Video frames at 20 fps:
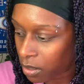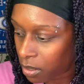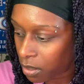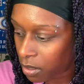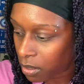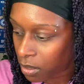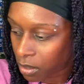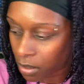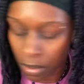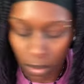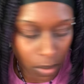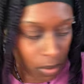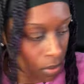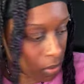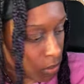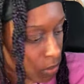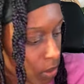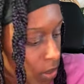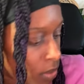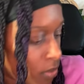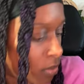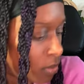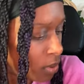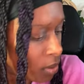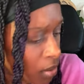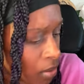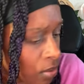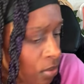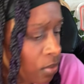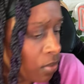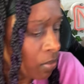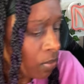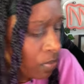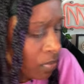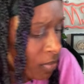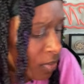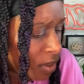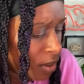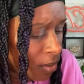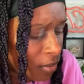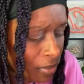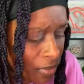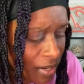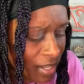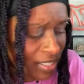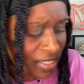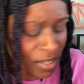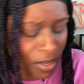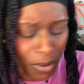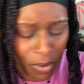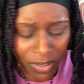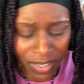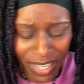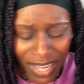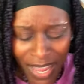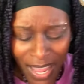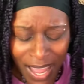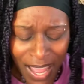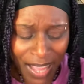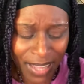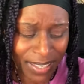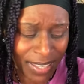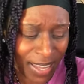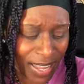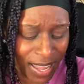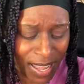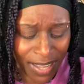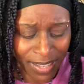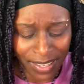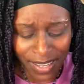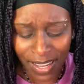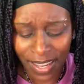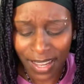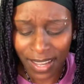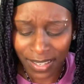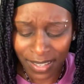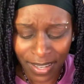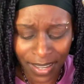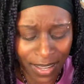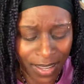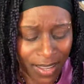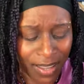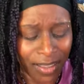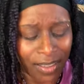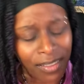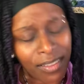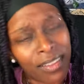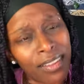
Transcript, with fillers: Oh, oh, oh, oh. Hold on that song. Yeah, yeah, yeah, yeah.